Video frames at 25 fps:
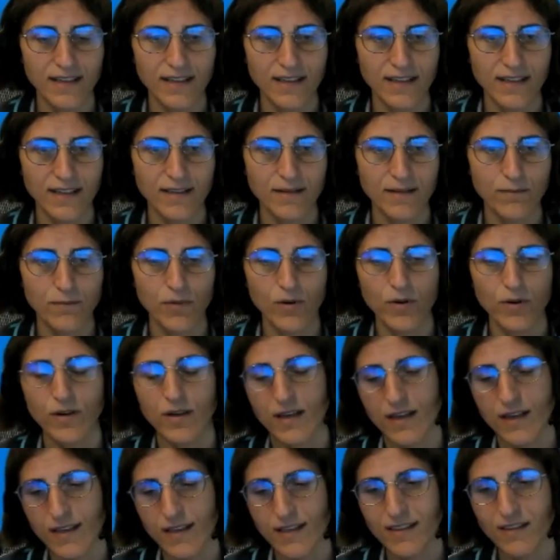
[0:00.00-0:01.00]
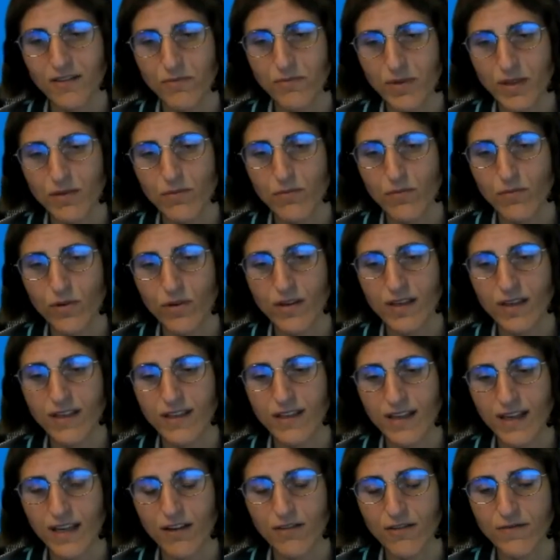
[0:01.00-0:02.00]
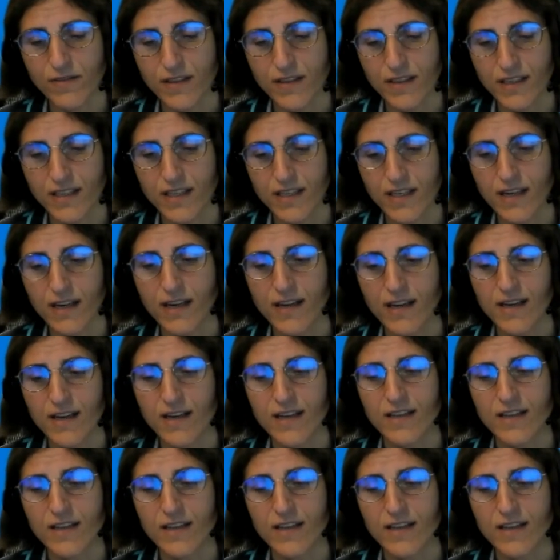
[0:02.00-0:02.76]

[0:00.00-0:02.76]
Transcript: uh, more, a little bit more than half an year